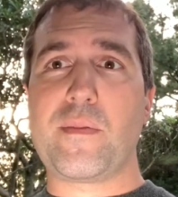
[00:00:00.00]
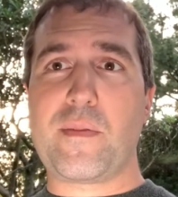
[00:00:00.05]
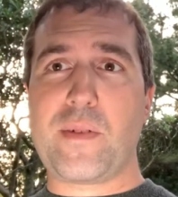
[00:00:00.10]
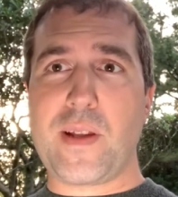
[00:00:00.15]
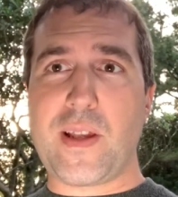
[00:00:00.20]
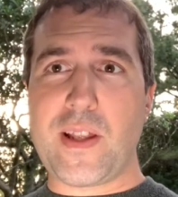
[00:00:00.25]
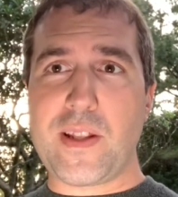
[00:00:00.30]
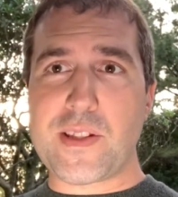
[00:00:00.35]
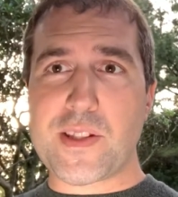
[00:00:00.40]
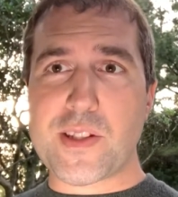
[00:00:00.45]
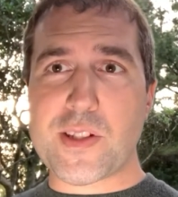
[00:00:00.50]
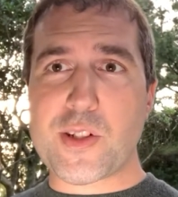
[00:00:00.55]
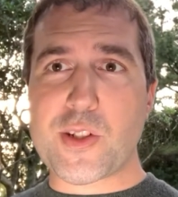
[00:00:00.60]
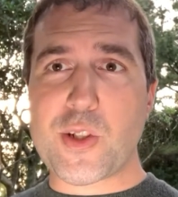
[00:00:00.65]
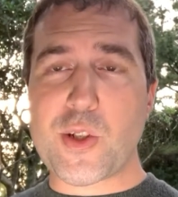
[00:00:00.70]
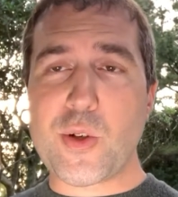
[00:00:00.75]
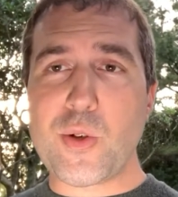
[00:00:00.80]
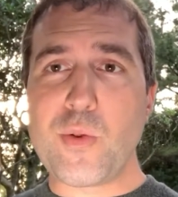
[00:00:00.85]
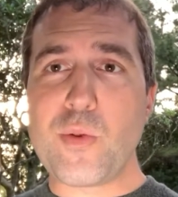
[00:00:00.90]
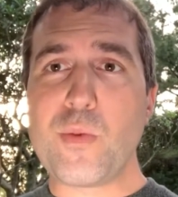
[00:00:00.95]
it's
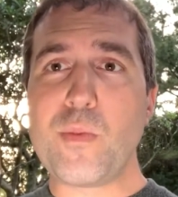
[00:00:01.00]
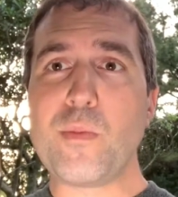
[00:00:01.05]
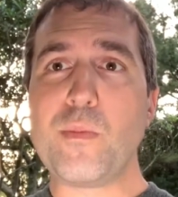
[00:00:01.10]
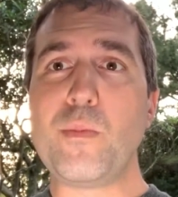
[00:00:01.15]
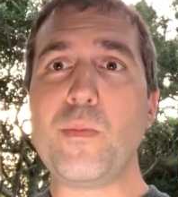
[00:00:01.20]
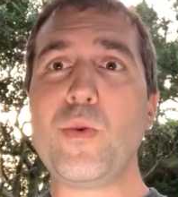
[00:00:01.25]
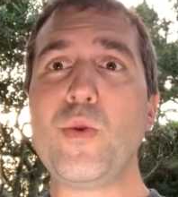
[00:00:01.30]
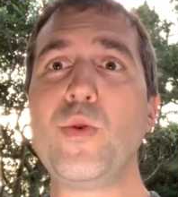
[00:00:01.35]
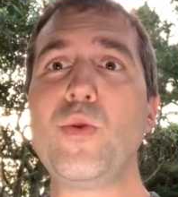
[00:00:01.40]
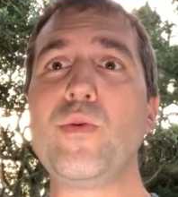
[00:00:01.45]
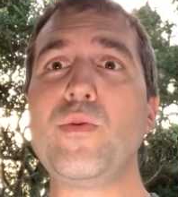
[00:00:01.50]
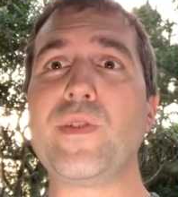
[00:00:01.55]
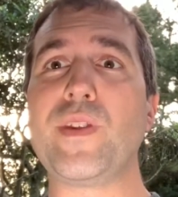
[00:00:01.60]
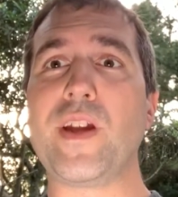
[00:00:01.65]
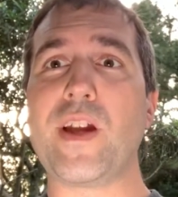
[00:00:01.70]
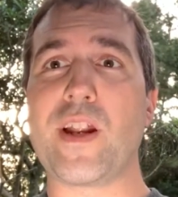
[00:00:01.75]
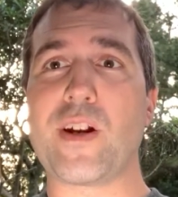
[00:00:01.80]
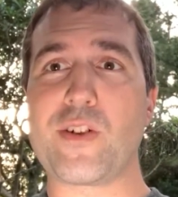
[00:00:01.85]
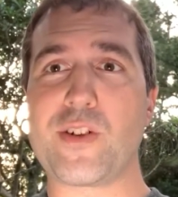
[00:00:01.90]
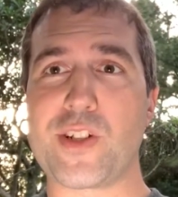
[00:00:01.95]
to move the
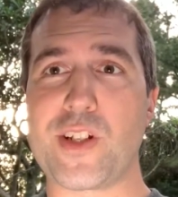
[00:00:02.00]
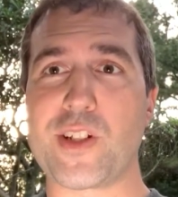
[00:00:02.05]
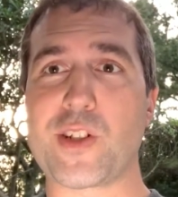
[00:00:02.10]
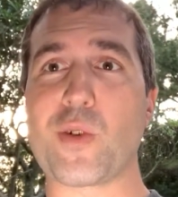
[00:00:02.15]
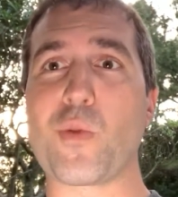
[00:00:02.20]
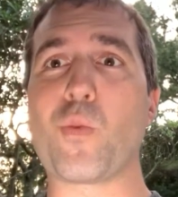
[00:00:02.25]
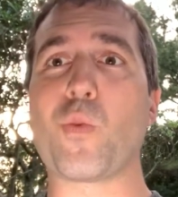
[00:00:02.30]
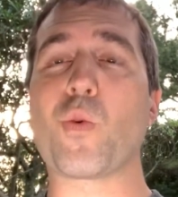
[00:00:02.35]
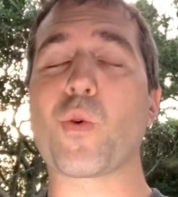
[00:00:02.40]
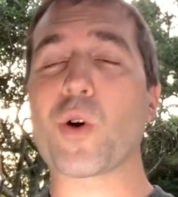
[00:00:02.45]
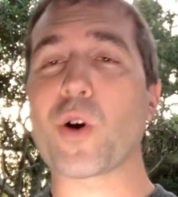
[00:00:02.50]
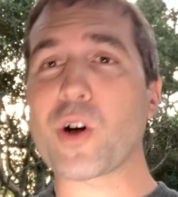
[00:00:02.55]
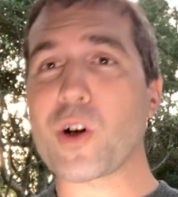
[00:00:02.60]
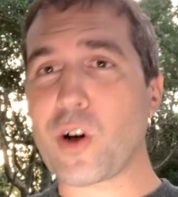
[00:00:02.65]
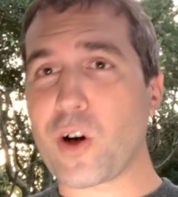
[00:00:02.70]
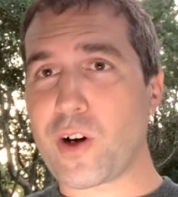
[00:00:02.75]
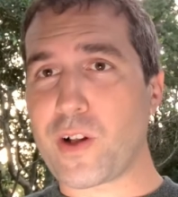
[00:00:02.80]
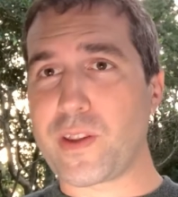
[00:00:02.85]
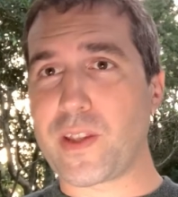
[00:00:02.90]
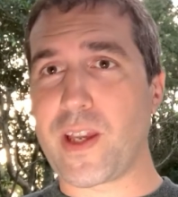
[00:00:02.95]
energy, to work
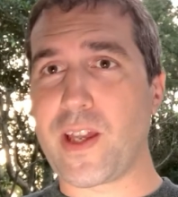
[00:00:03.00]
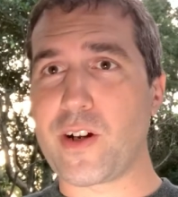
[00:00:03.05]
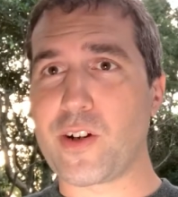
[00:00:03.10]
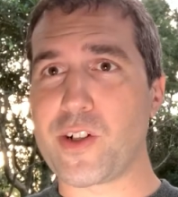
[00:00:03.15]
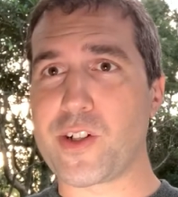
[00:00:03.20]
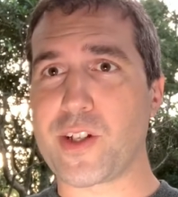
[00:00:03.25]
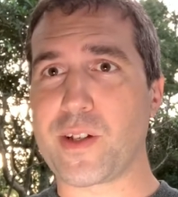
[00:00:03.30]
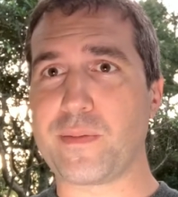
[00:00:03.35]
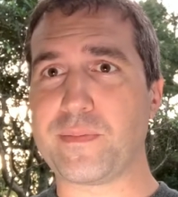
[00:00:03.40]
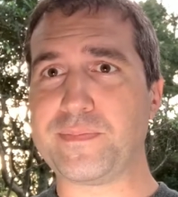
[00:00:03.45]
on the energy.